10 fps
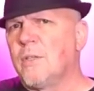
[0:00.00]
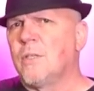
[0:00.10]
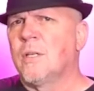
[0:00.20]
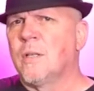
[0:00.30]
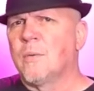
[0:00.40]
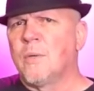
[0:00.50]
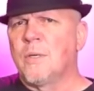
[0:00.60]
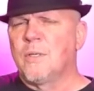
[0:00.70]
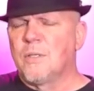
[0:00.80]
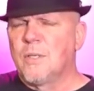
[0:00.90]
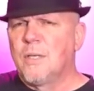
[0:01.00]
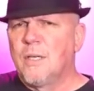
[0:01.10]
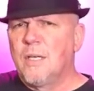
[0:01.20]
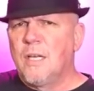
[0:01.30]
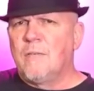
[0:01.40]
In other words,
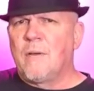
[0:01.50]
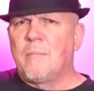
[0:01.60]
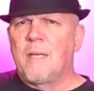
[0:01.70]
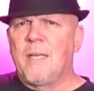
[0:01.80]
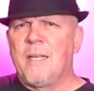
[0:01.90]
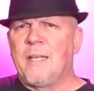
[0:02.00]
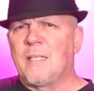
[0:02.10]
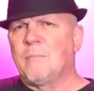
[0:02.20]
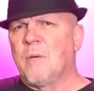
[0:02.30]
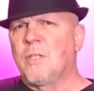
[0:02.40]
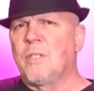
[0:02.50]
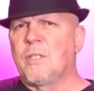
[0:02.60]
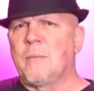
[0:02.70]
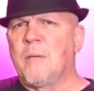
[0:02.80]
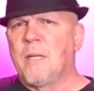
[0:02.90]
if I'm not getting as much as
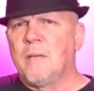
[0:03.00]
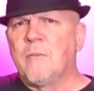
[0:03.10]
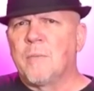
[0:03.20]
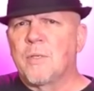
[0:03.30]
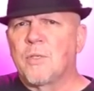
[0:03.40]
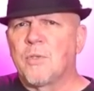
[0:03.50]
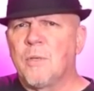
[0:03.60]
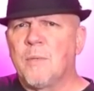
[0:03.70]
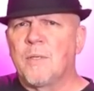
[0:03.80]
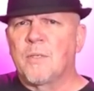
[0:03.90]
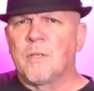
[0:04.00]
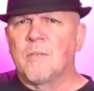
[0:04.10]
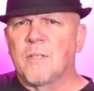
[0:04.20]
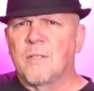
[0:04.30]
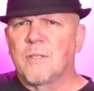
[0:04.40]
I'm getting from a streaming
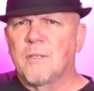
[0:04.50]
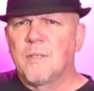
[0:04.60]
service,